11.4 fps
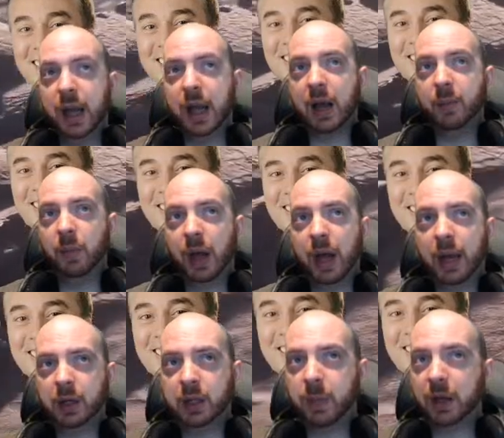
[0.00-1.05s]
And I
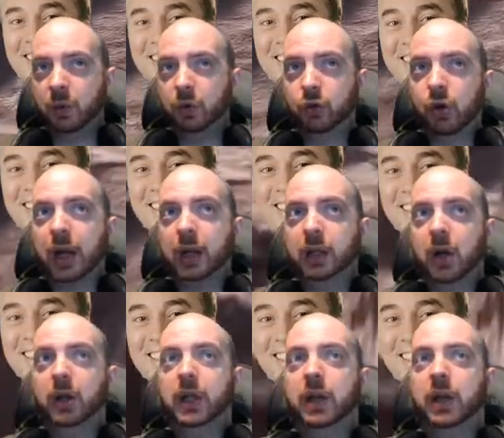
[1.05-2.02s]
suspect it will track cargo